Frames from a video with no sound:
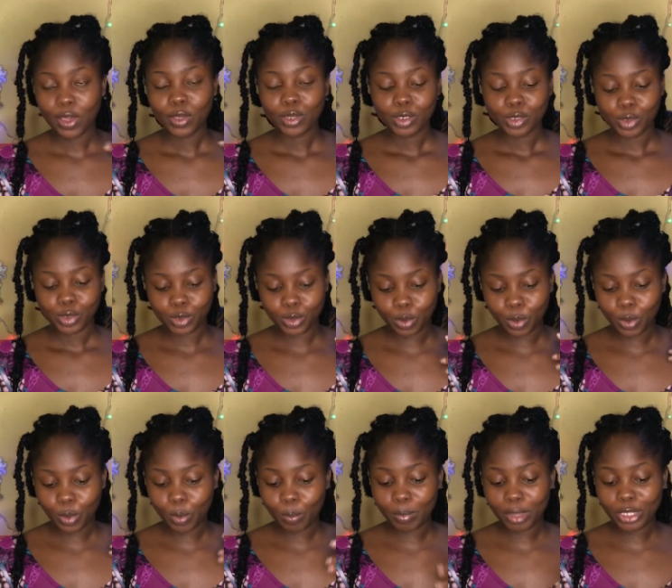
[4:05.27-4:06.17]

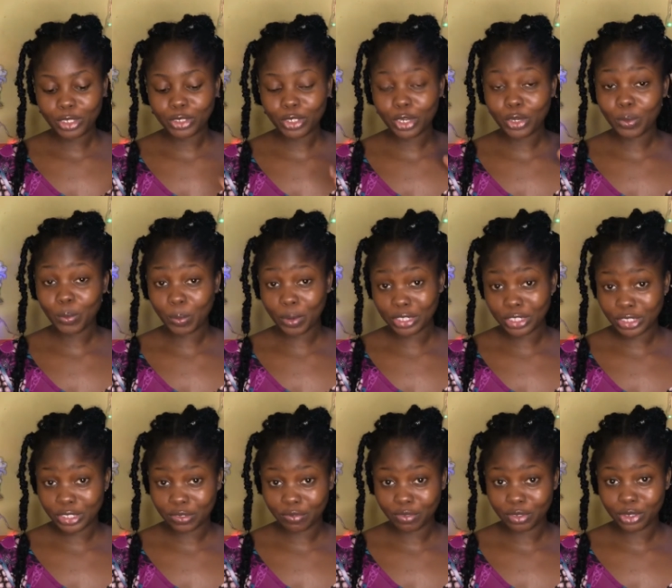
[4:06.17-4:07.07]
So make sure you watch
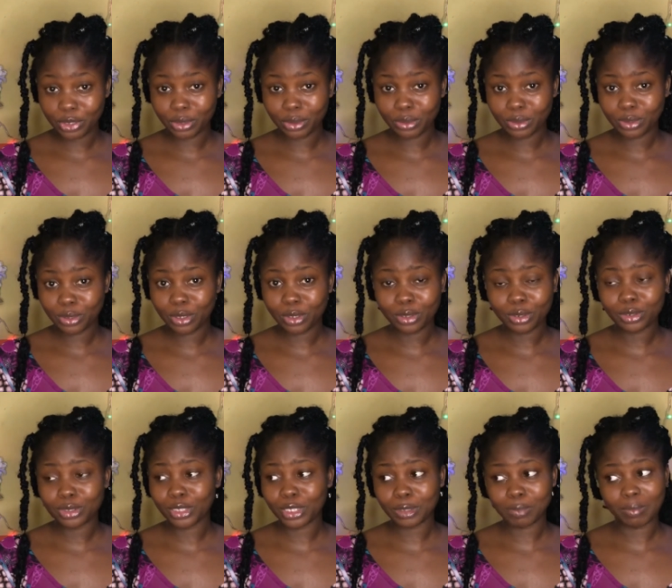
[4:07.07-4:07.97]
the video so you don't
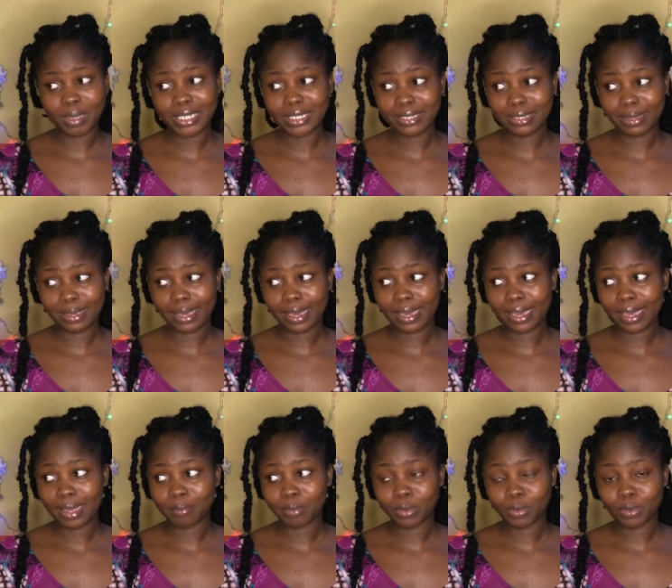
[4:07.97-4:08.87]
just make the hair
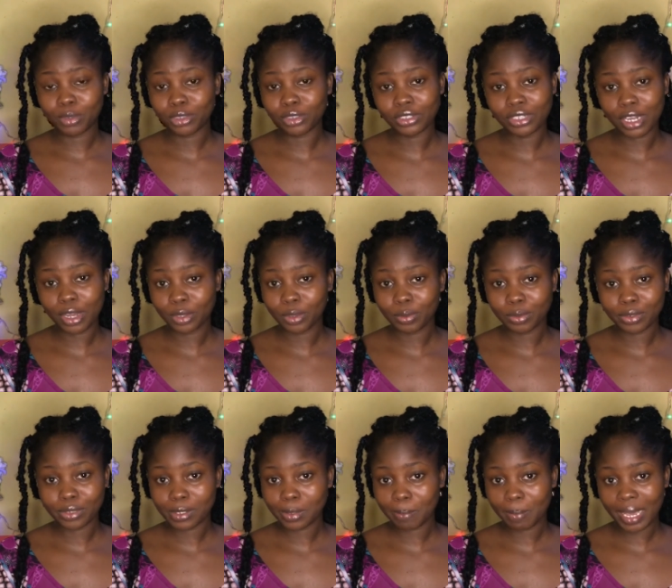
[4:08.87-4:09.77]
and be wondering how you want
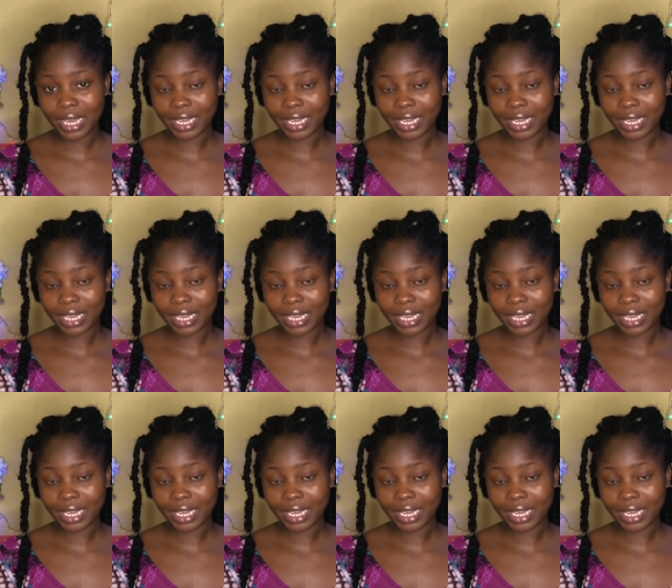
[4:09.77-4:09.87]
to pack